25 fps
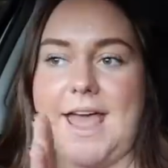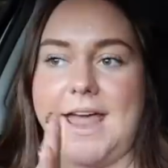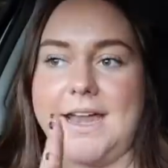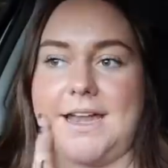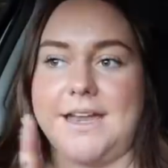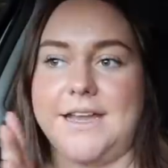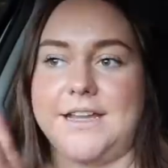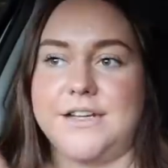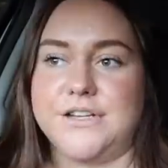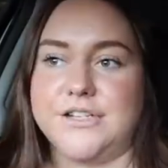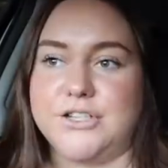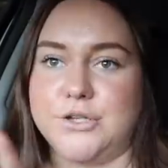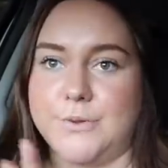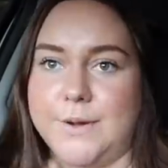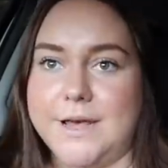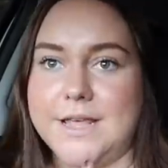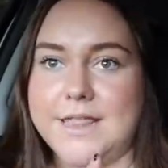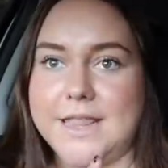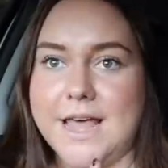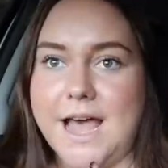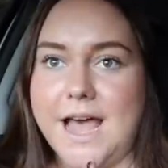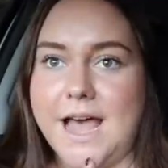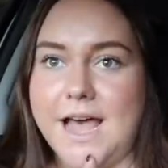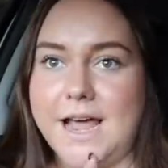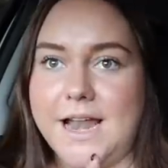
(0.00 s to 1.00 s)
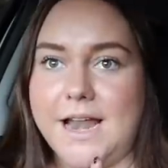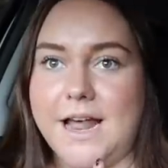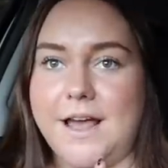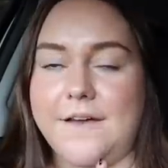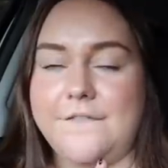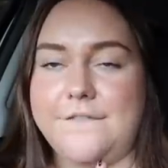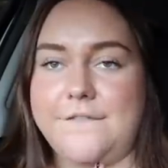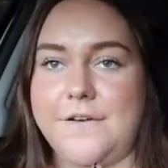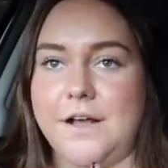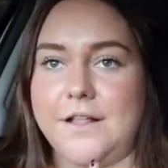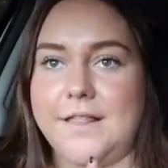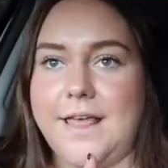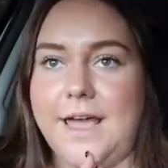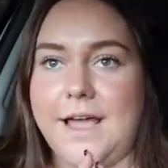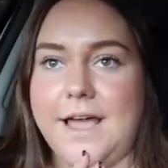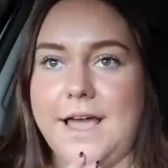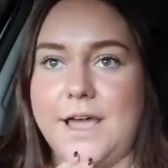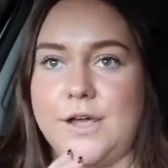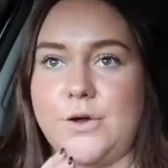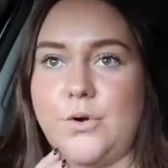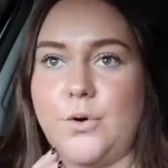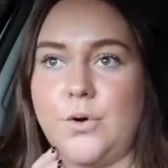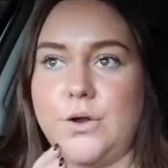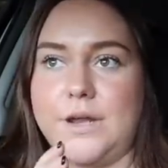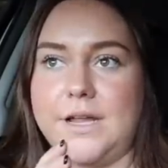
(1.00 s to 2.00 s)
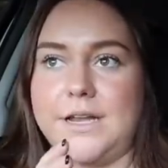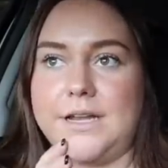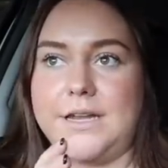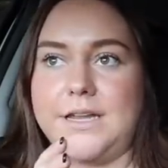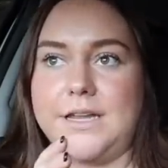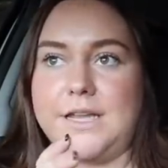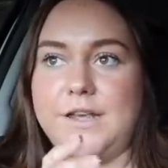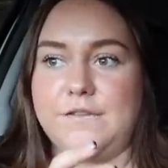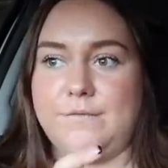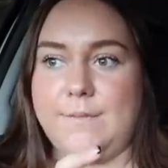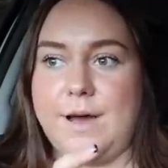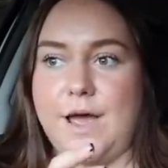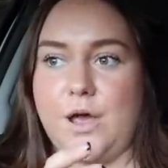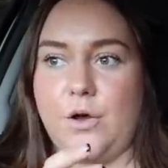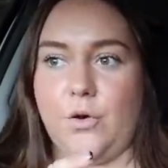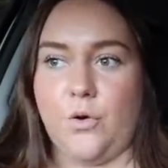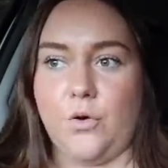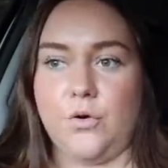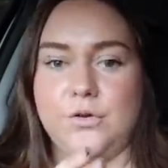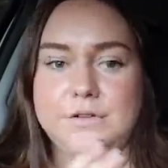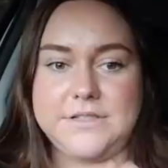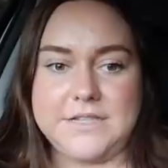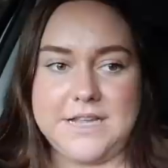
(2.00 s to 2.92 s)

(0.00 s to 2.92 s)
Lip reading: And in doing that, I felt like I couldn't give my all